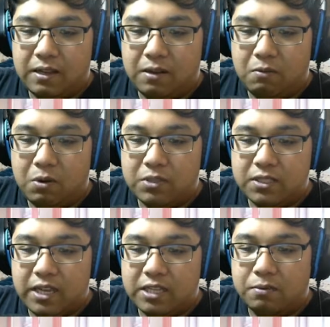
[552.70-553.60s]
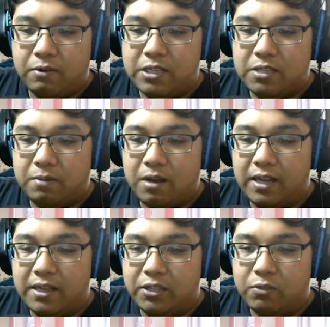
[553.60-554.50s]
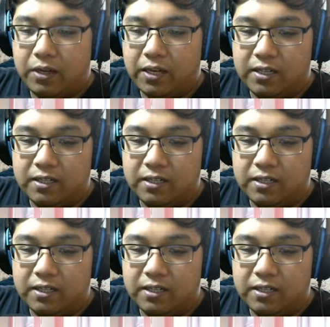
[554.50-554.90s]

What was the inspiration behind this one?